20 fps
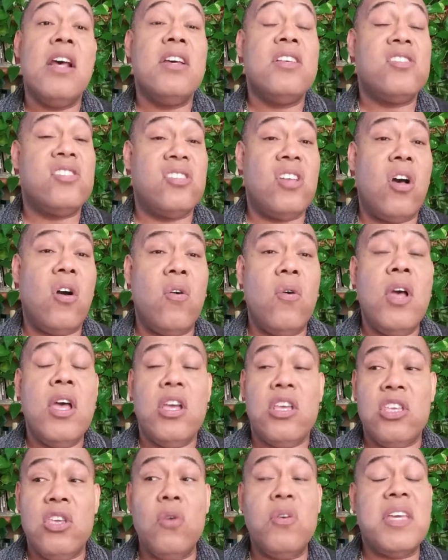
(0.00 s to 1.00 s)
so
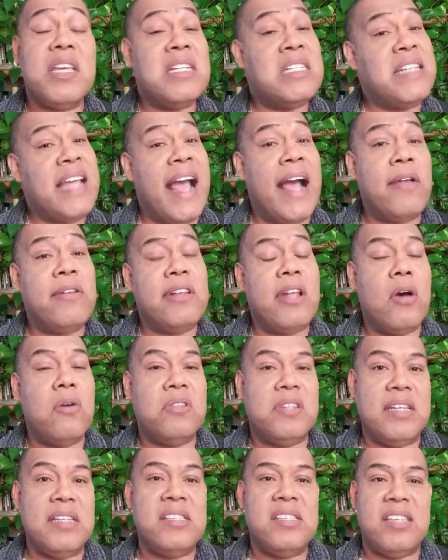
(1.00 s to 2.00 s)
you can
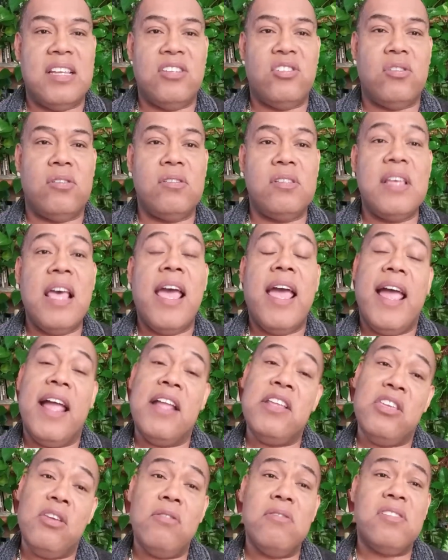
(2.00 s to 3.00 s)
download these sigils
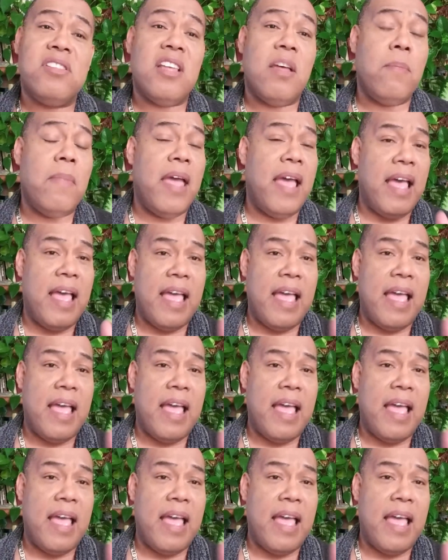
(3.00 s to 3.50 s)
and use them